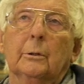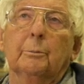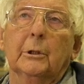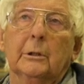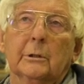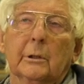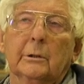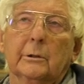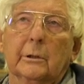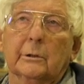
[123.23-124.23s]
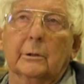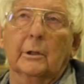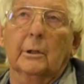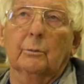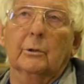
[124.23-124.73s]
the
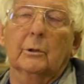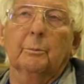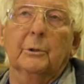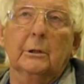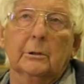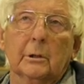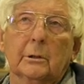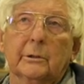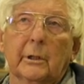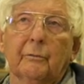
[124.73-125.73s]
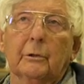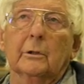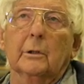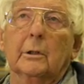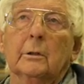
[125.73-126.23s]
PC16 with the
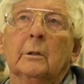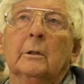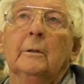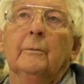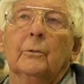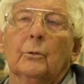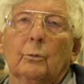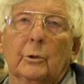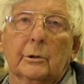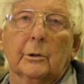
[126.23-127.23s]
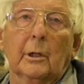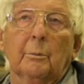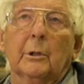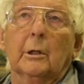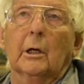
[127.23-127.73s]
PC17, which
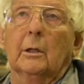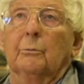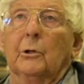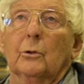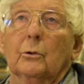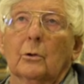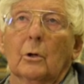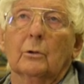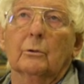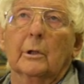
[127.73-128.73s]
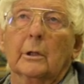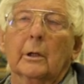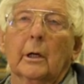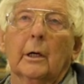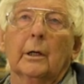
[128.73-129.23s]
then became the all-conquering
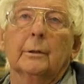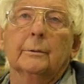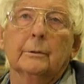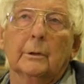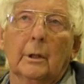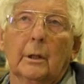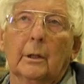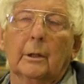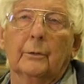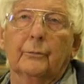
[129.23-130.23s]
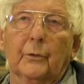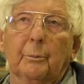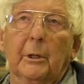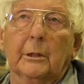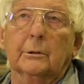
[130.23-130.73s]
car for
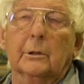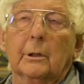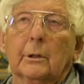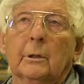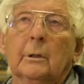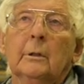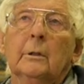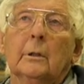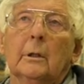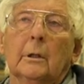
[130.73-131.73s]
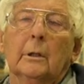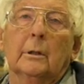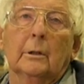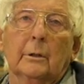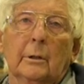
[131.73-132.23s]
Penske
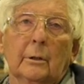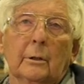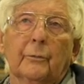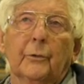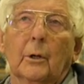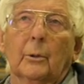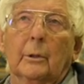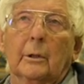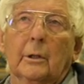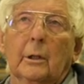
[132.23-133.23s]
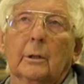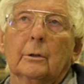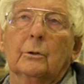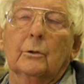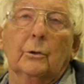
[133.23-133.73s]
in the following
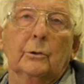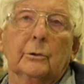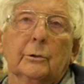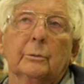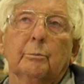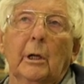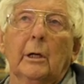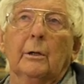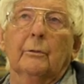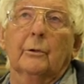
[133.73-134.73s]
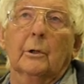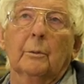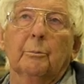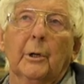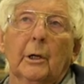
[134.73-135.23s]
year. It uses many of the
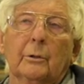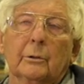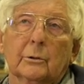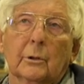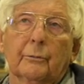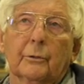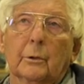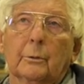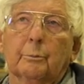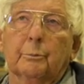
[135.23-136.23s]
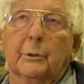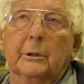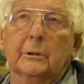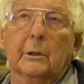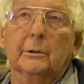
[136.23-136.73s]
components off the
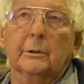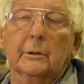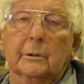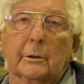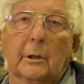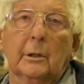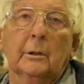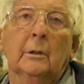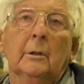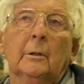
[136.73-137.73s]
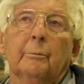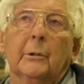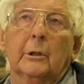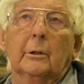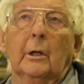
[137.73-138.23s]
PC16,
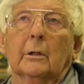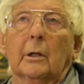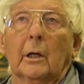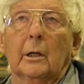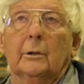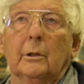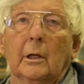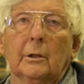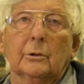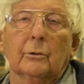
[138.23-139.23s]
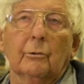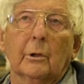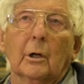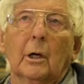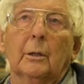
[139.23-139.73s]
but now they had the engine
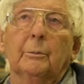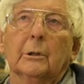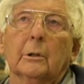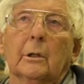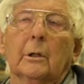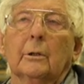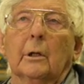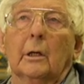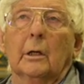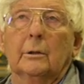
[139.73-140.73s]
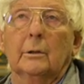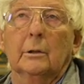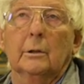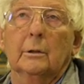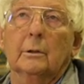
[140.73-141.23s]
reliability, they had
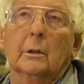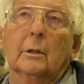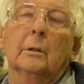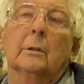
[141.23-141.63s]
the